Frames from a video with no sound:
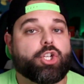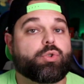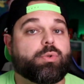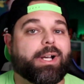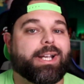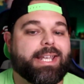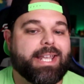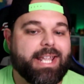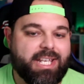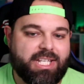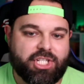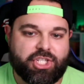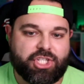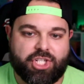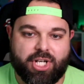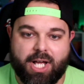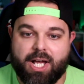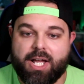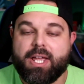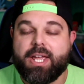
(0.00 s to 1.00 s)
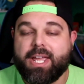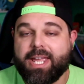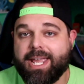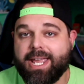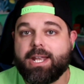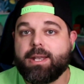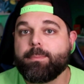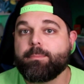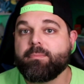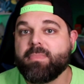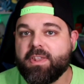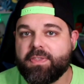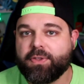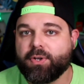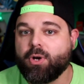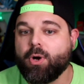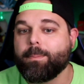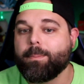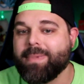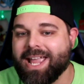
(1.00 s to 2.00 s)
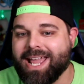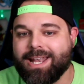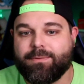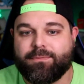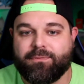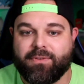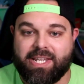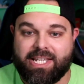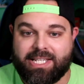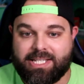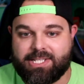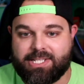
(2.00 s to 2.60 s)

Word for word: Greninja and Mythical Manaphy.